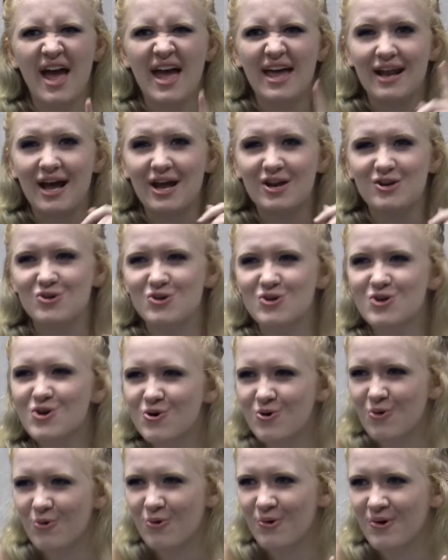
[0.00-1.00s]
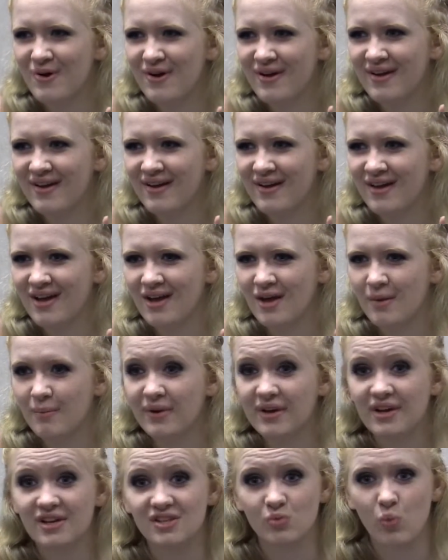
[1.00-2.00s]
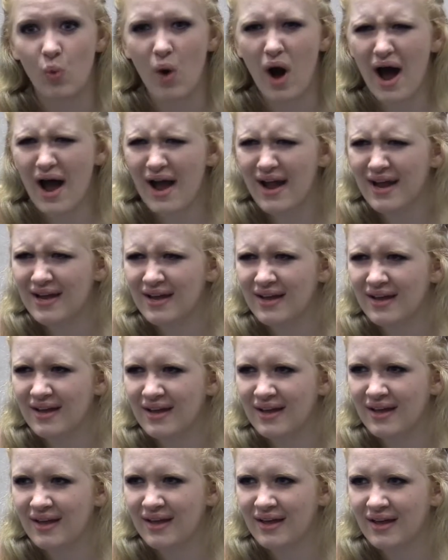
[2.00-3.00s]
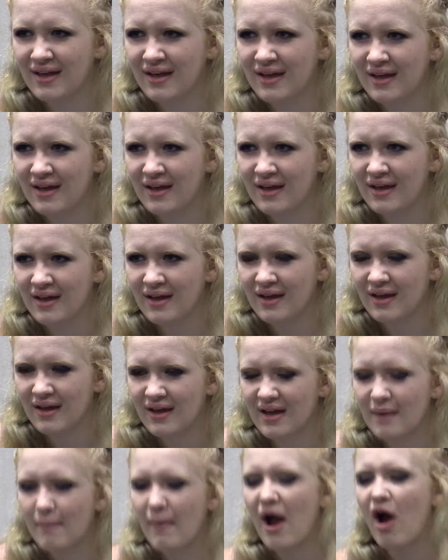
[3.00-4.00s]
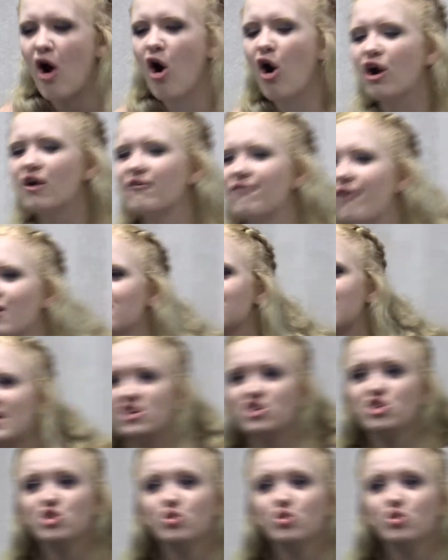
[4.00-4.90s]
And I knew, because why? In my heart of hearts, I